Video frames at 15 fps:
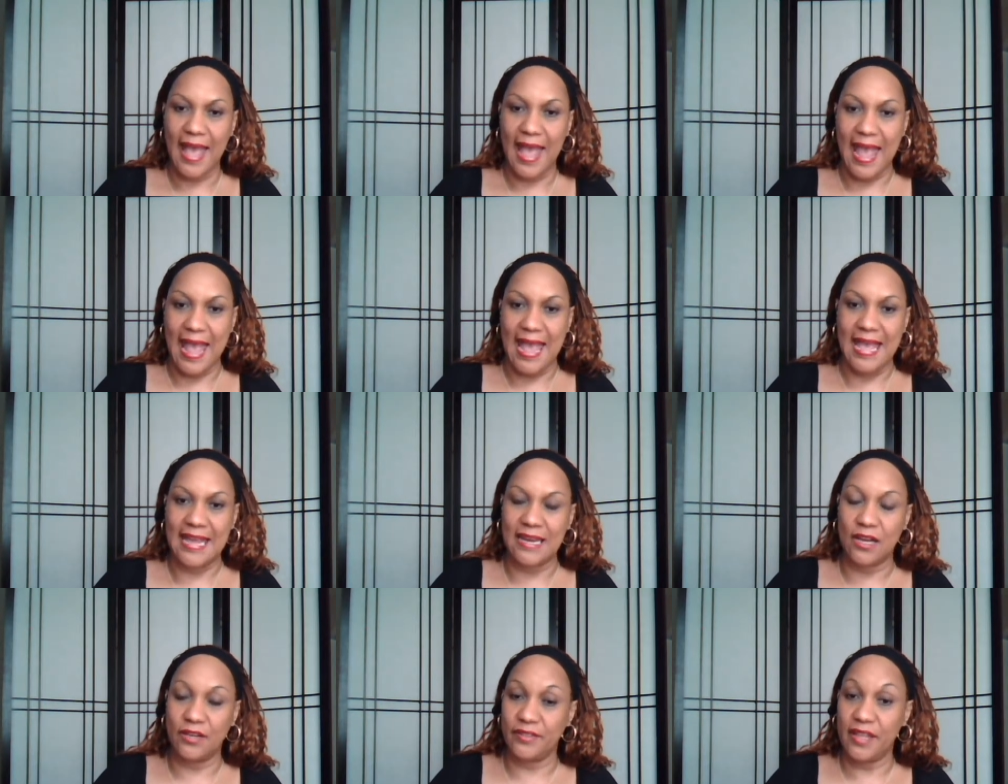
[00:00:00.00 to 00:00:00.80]

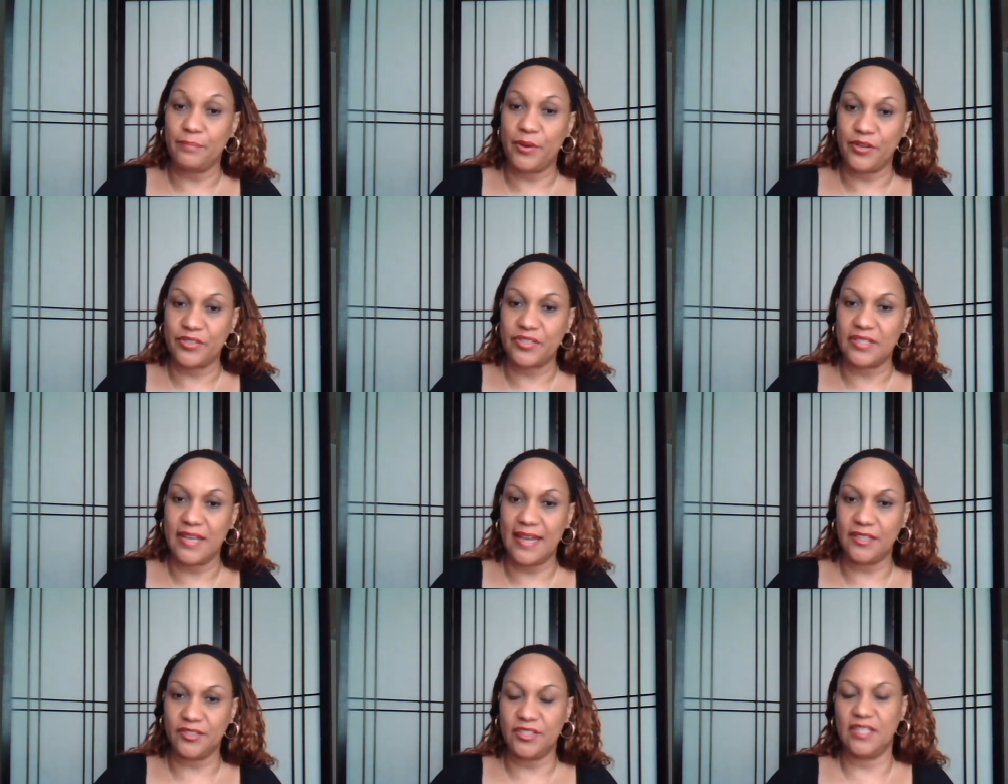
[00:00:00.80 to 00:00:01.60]
And on that
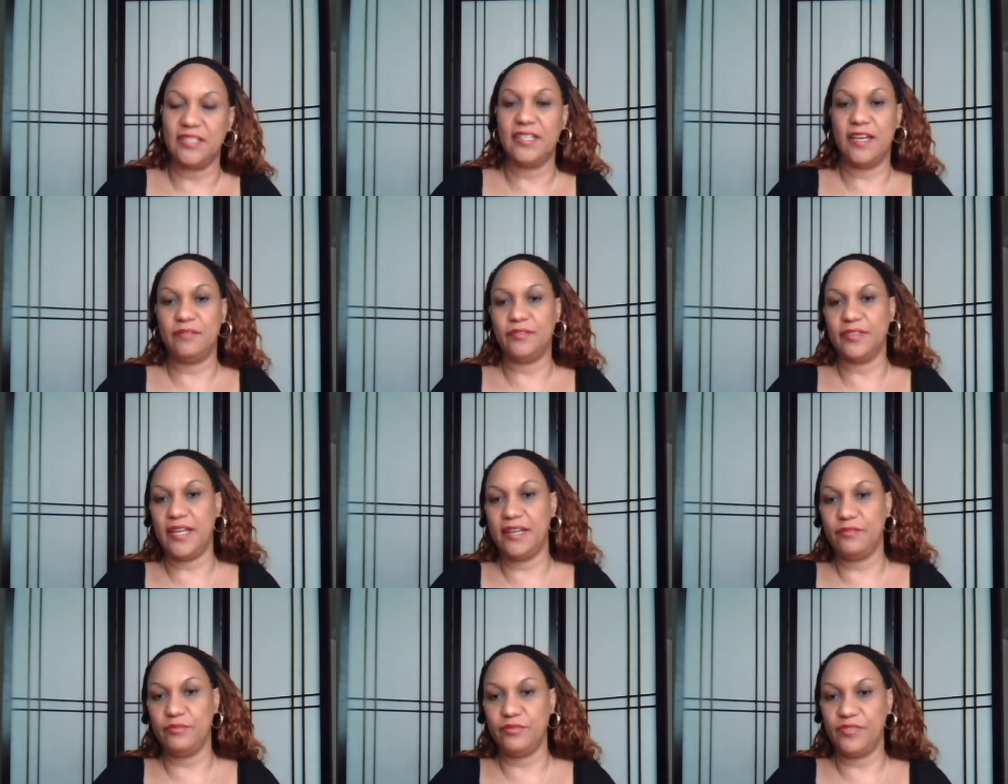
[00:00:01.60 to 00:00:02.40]
personality level, that